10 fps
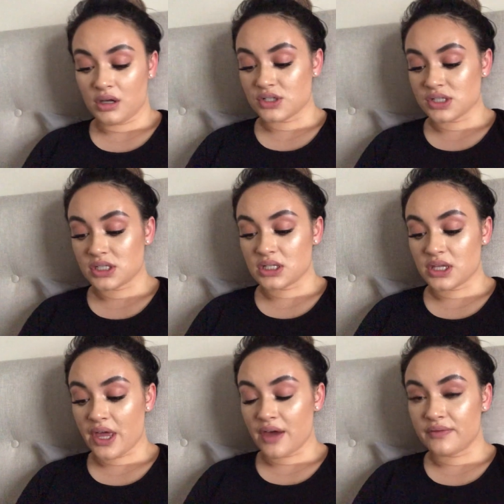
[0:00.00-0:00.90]
I just
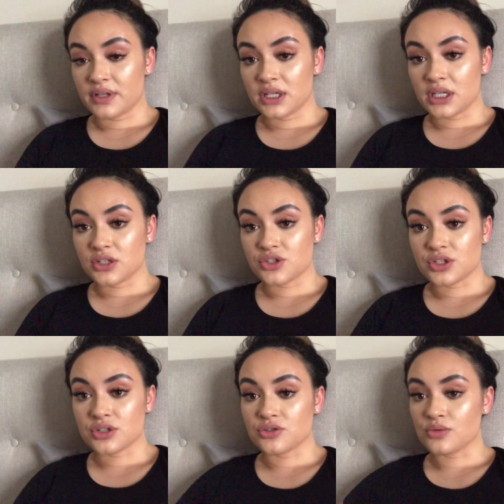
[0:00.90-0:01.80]
didn't have any
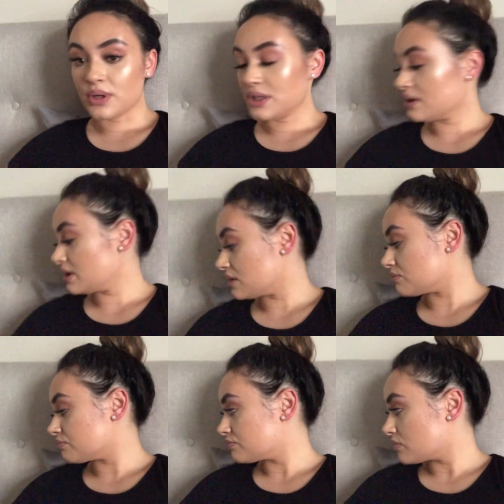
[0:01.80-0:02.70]
energy to do anything.
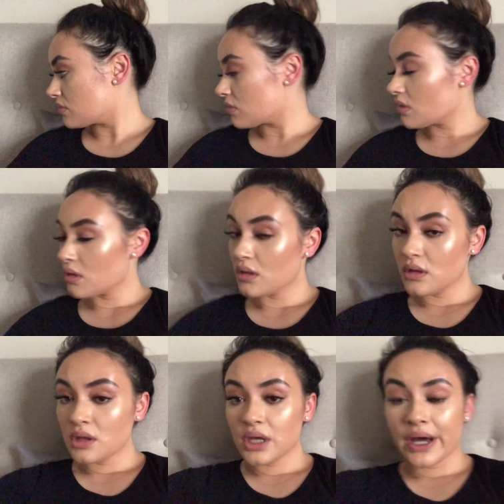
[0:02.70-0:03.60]

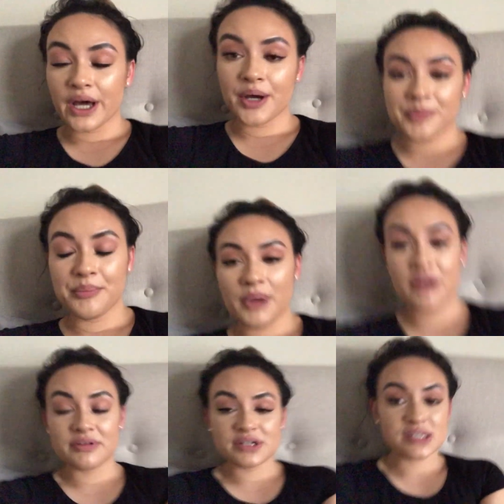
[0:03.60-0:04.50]
Um, my
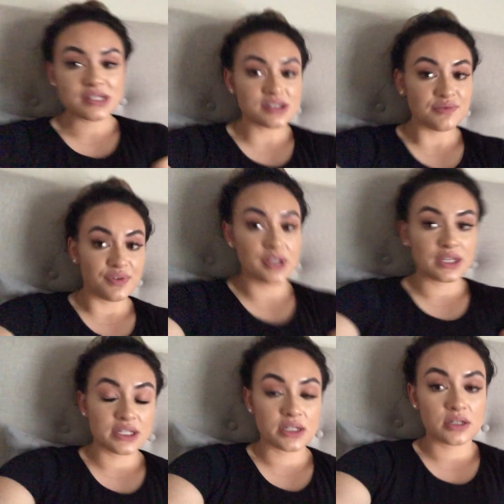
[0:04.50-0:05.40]
wrist is
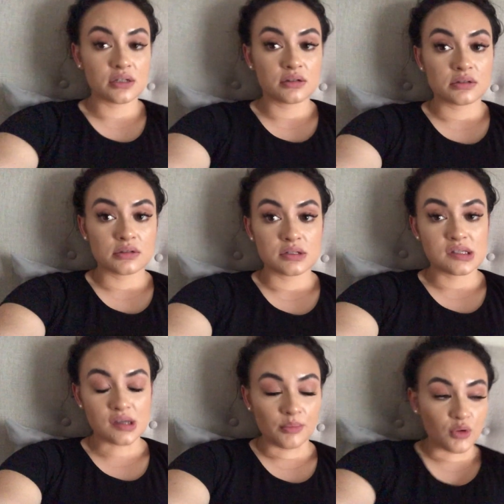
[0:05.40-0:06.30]
feeling
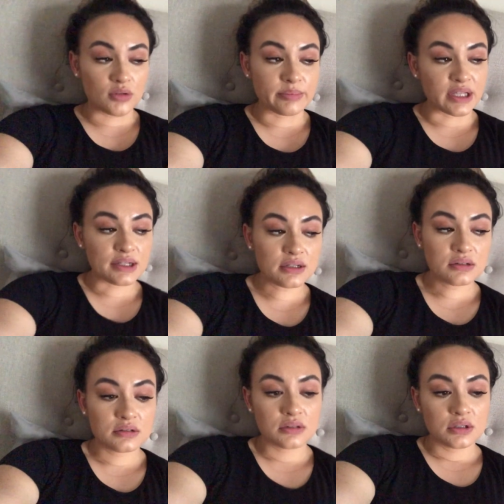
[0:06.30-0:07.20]
somewhat better.
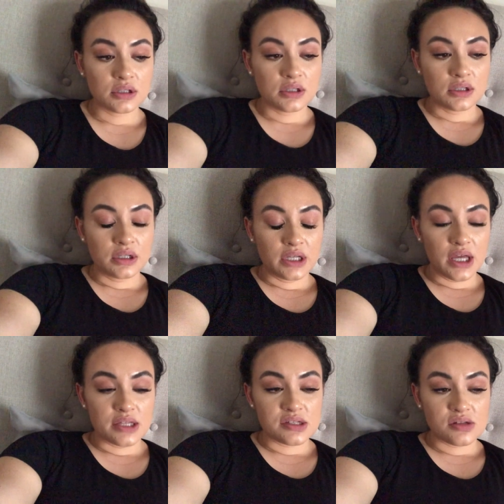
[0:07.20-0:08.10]

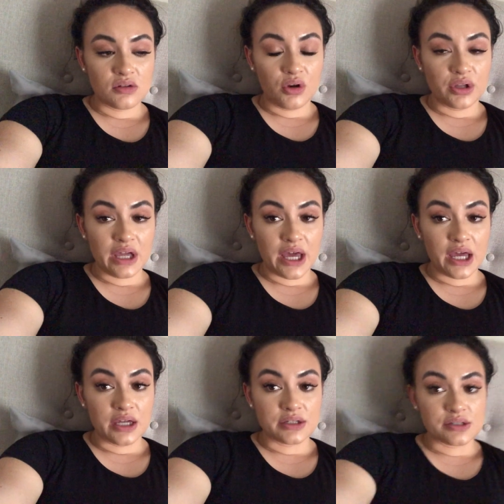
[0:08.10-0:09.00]
It's not
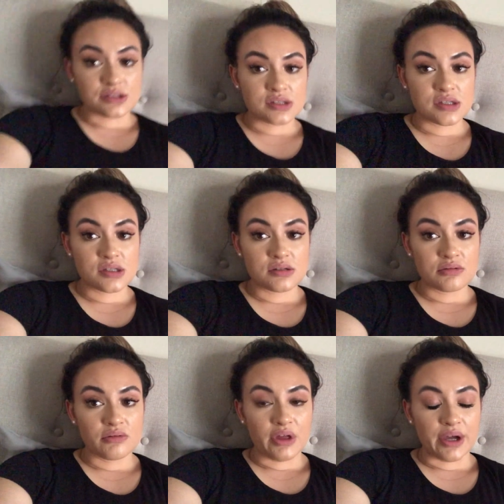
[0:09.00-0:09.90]
as
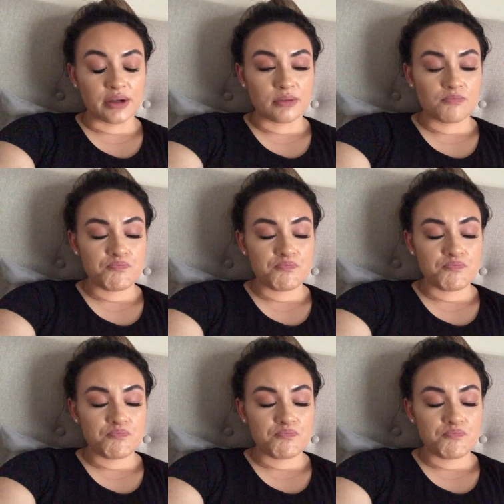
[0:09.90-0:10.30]
like